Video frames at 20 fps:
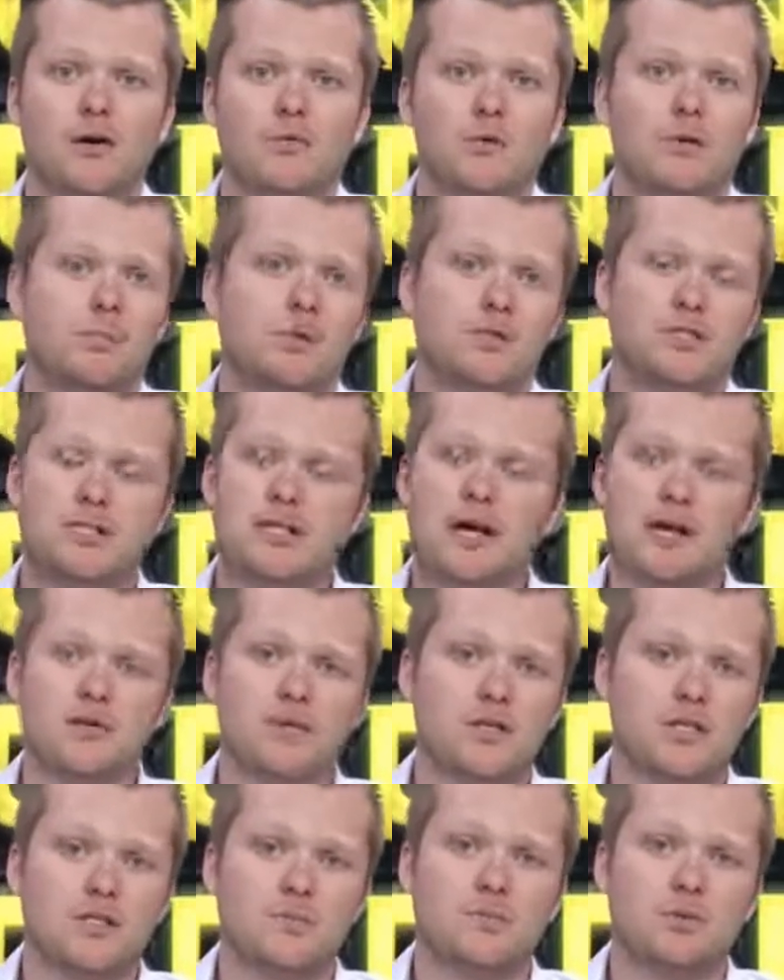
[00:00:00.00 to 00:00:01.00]
We put together
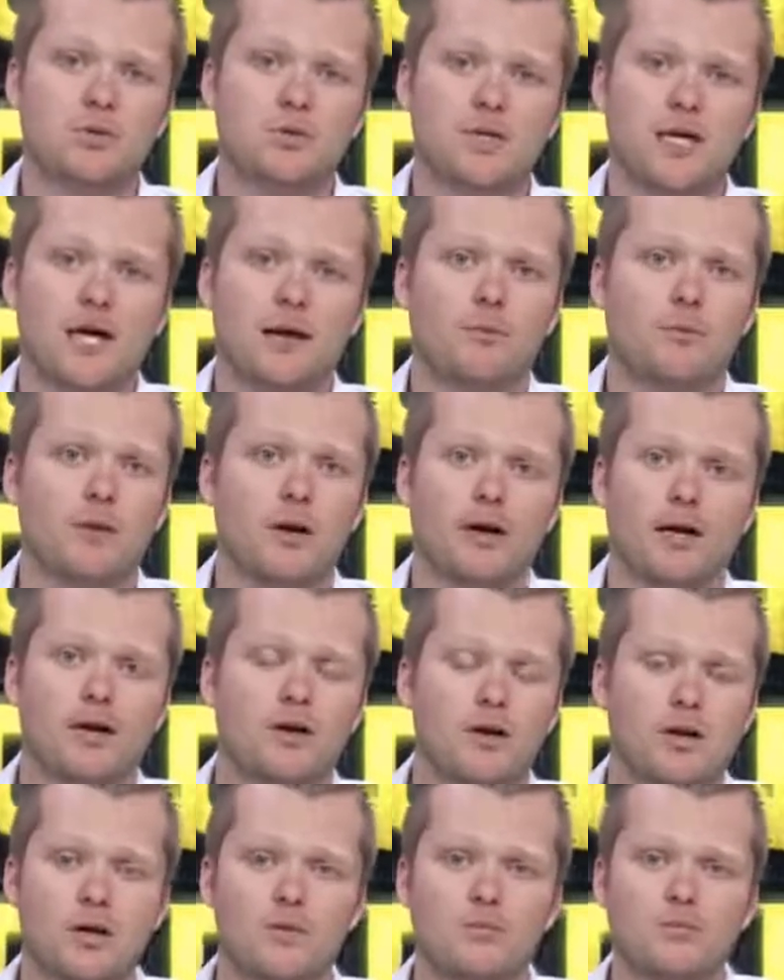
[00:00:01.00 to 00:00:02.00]
this boot camp,
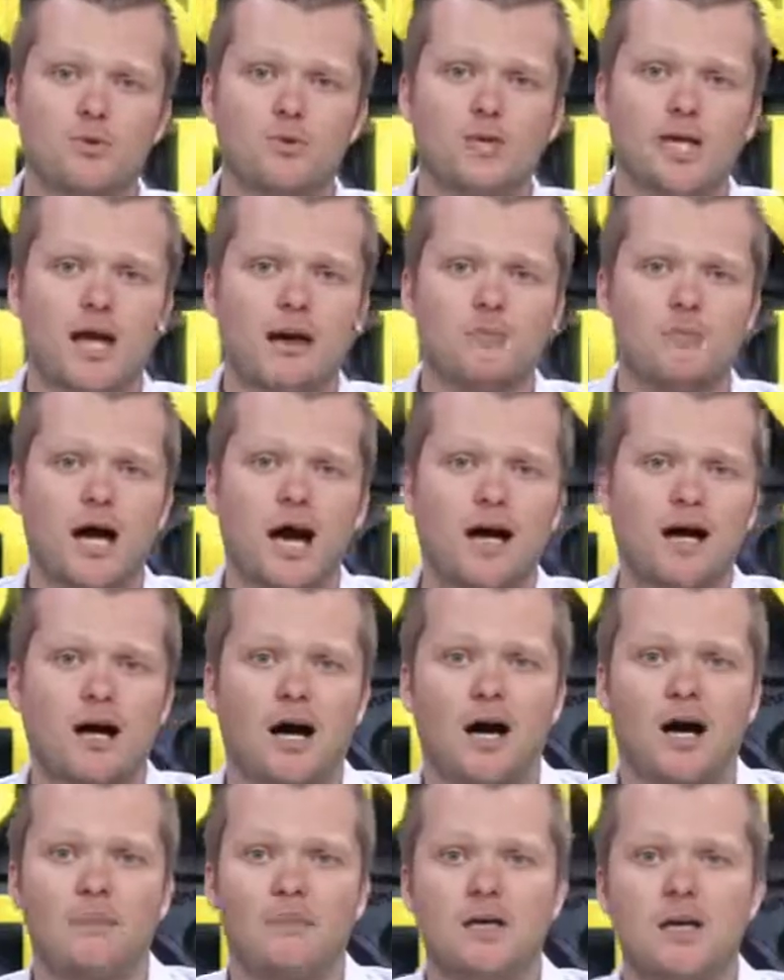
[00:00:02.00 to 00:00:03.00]

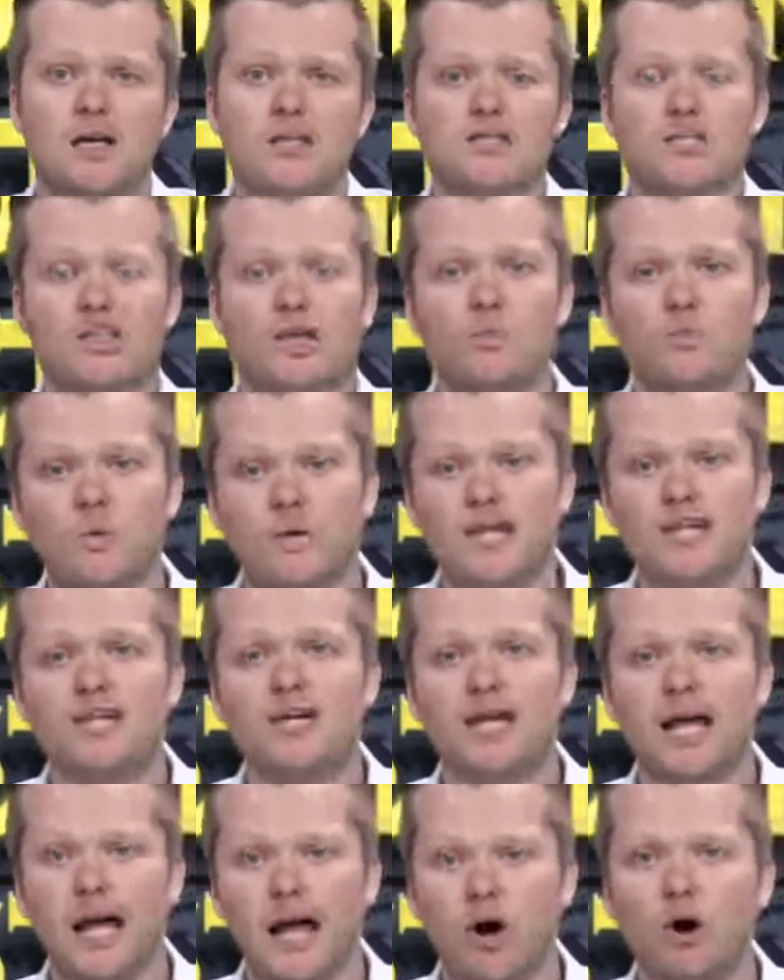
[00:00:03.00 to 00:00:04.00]
grantcardonebootcamp.com, so that we
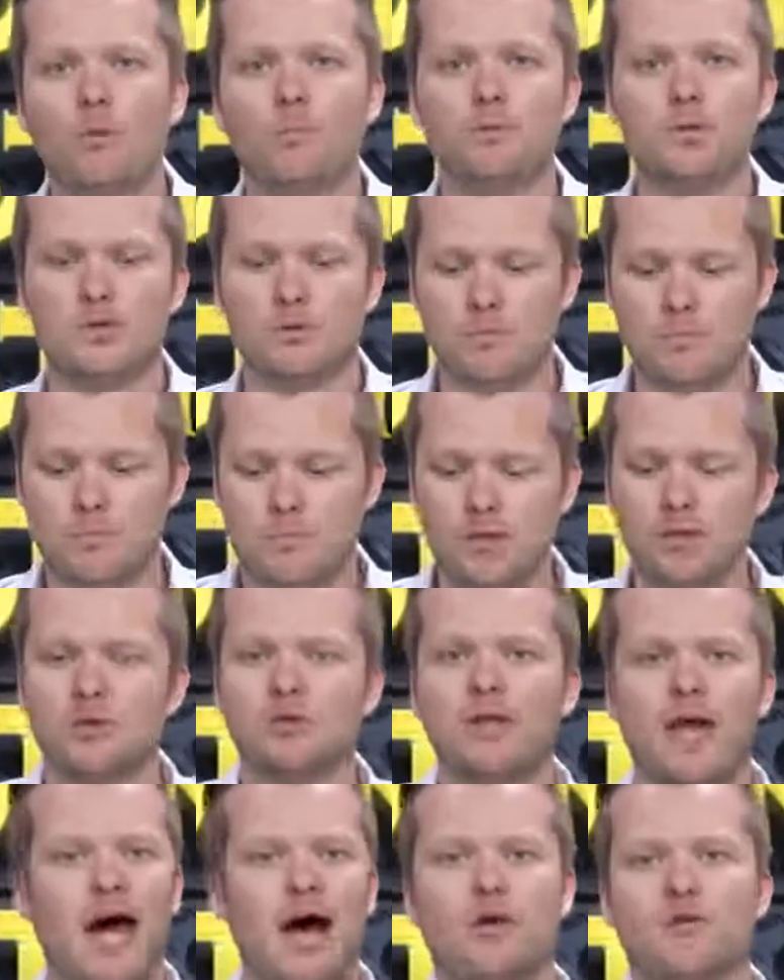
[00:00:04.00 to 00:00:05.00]
could help you
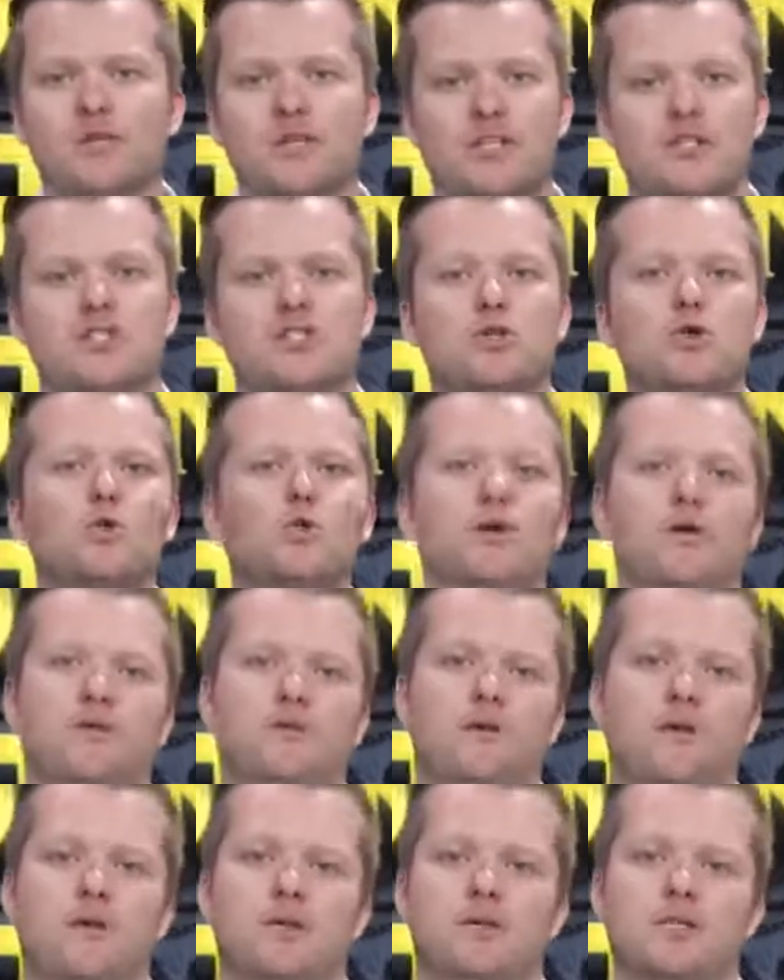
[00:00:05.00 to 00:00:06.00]
build out this story
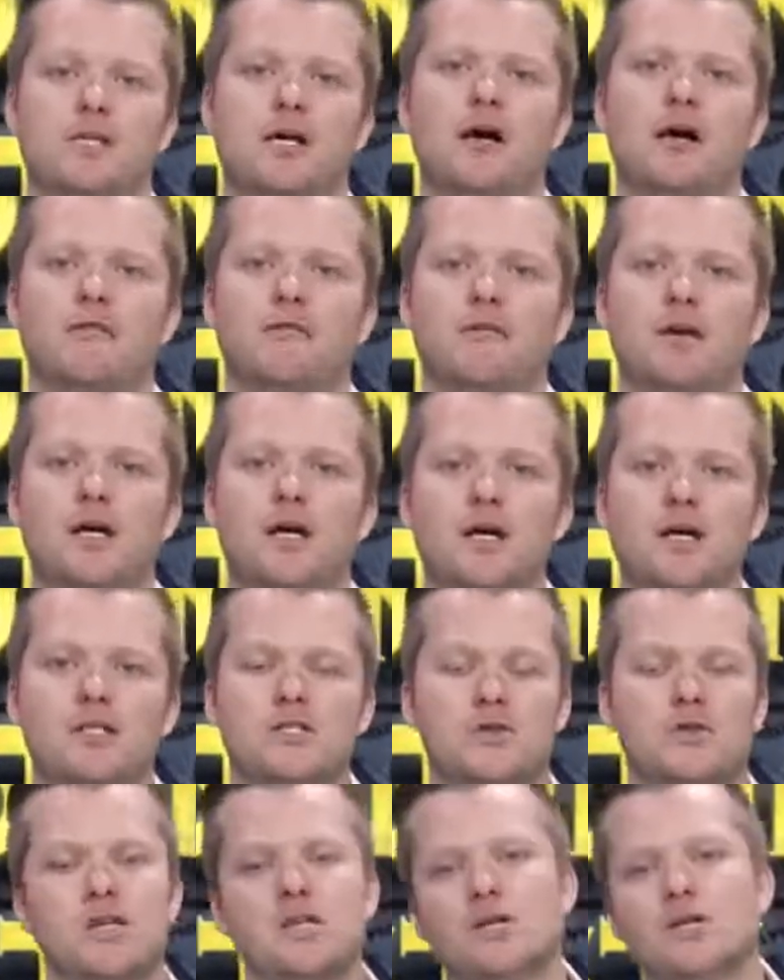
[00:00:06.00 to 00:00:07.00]
for yourself
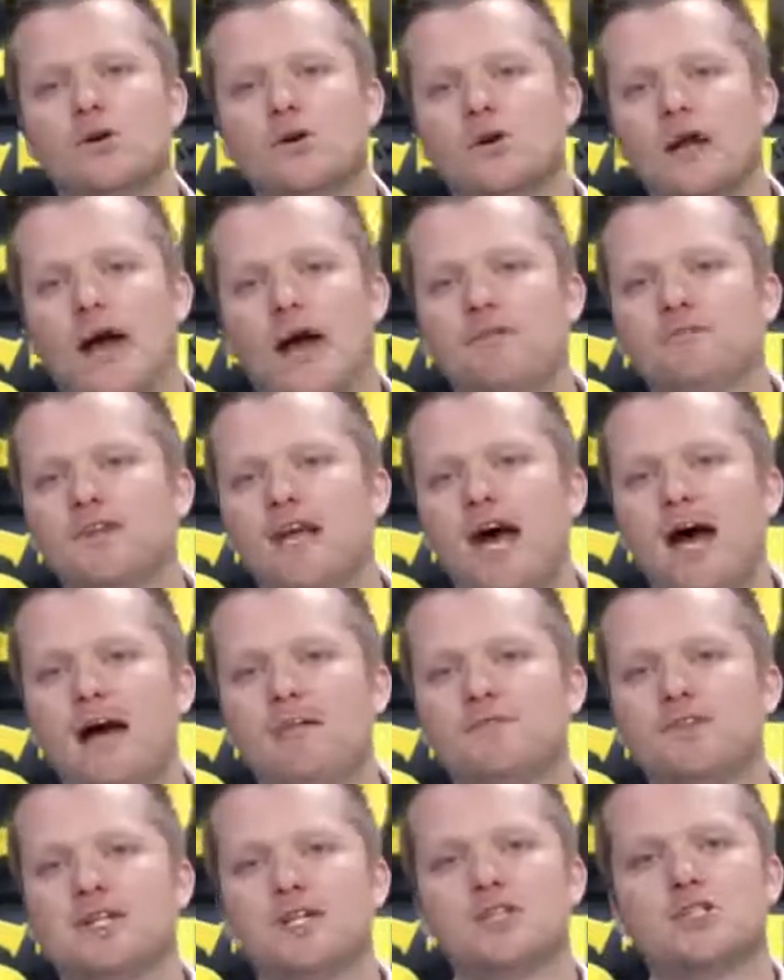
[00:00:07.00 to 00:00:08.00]
so that you don't have to
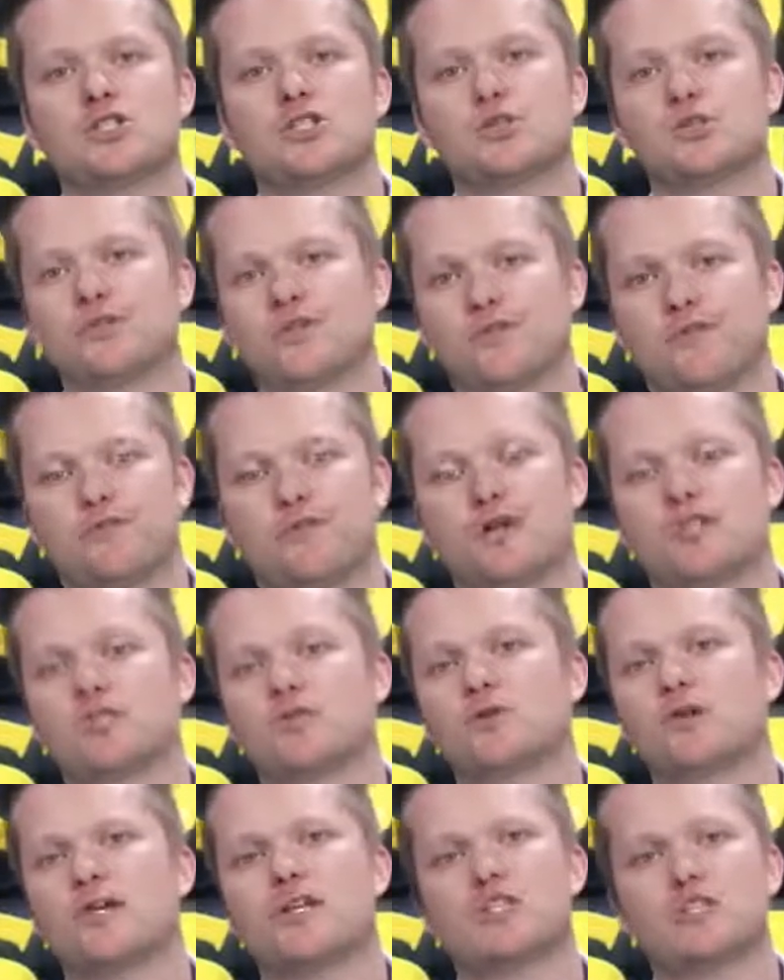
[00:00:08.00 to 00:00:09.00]
have the issues, the
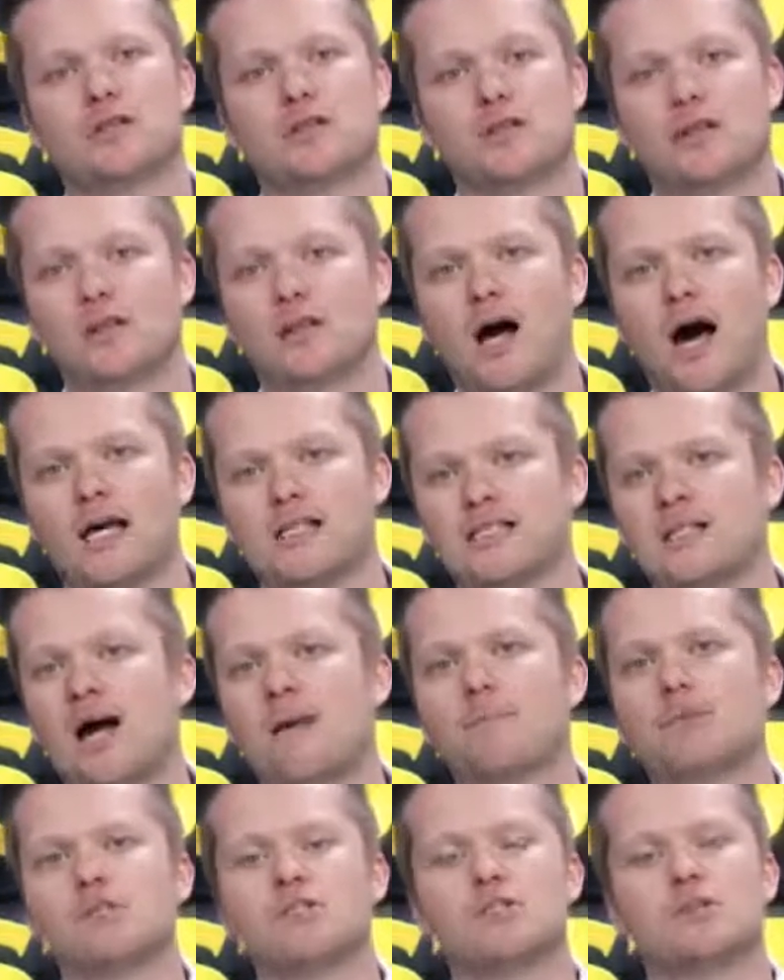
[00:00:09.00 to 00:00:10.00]
frustration, the lost
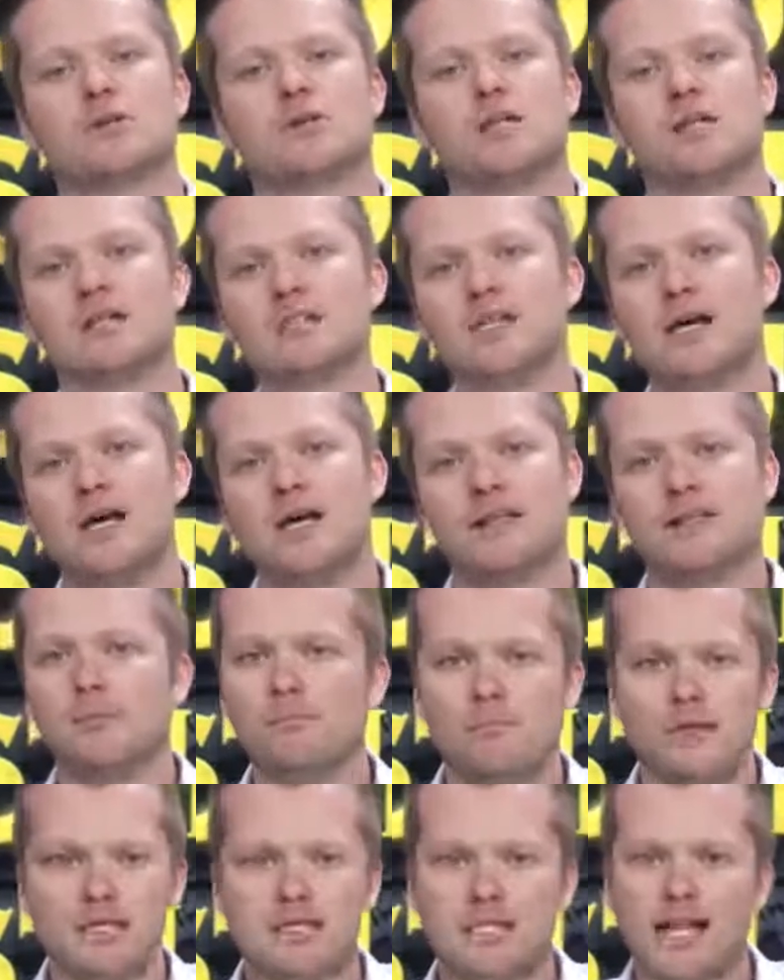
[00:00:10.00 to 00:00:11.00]
opportunities, the
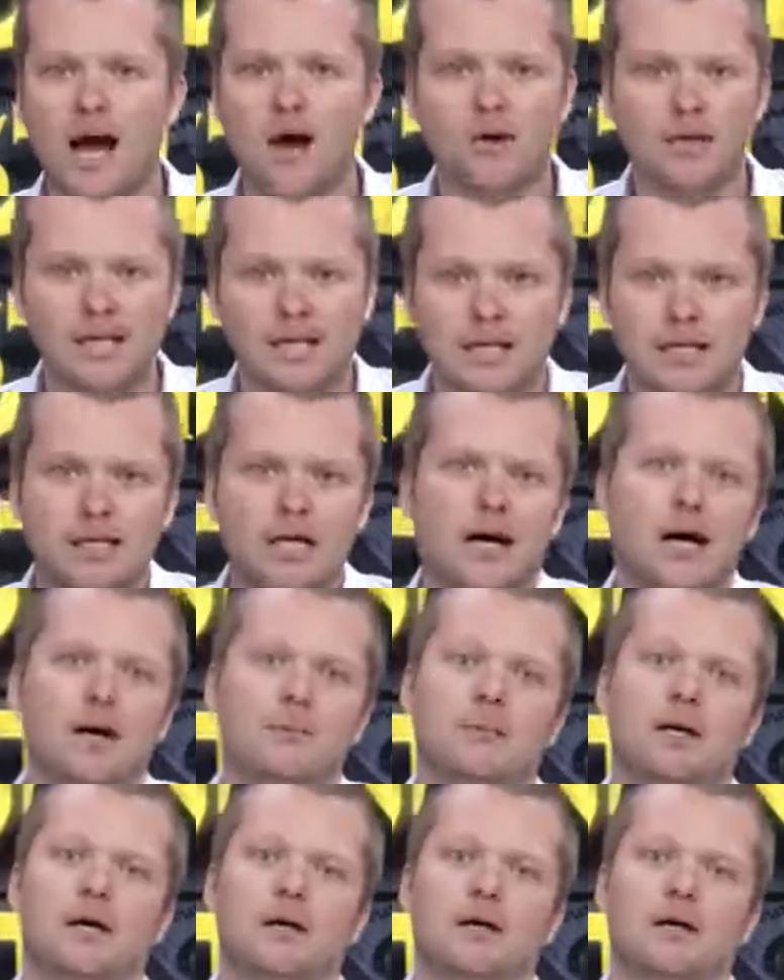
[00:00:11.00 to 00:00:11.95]
missed out income